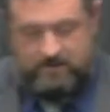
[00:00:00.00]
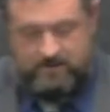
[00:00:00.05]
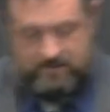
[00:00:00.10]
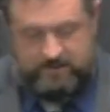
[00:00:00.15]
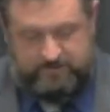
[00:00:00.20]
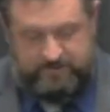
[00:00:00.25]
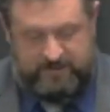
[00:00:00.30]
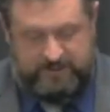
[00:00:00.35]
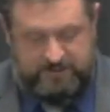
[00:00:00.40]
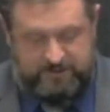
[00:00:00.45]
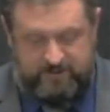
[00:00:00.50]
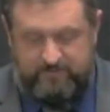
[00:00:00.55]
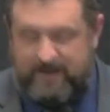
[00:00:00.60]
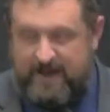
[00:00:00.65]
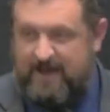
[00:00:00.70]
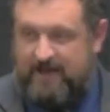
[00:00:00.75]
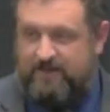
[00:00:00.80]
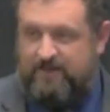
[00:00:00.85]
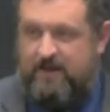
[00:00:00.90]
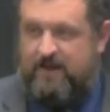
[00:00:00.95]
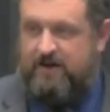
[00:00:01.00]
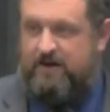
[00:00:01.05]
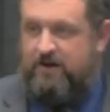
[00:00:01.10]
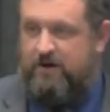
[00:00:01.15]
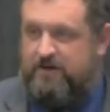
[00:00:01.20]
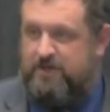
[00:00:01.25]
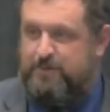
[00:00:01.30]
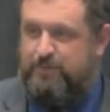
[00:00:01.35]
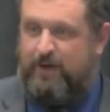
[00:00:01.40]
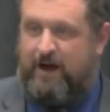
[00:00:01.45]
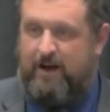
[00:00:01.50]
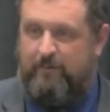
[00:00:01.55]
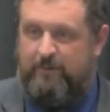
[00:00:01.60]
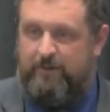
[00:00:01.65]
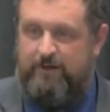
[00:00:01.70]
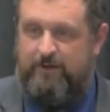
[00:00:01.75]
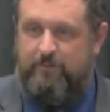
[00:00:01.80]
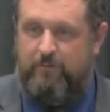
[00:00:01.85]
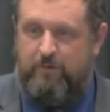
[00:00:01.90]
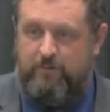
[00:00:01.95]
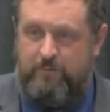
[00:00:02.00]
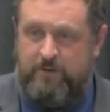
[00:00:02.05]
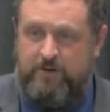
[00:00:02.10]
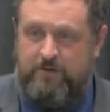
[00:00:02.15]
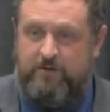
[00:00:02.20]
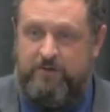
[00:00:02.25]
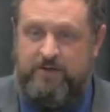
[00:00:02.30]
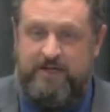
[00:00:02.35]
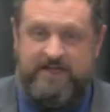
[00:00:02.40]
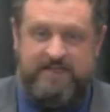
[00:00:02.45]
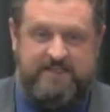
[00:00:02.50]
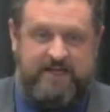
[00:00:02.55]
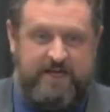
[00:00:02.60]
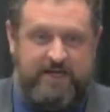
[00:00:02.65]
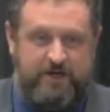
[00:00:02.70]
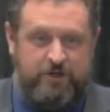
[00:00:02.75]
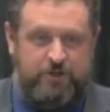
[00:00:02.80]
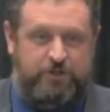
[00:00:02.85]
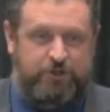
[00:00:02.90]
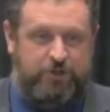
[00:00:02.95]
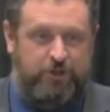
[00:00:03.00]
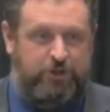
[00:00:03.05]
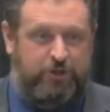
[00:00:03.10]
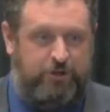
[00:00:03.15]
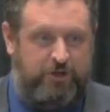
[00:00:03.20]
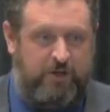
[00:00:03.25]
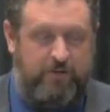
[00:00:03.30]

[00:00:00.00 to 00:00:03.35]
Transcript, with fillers: Especially back then, you know, he's probably well, you know his inner circle.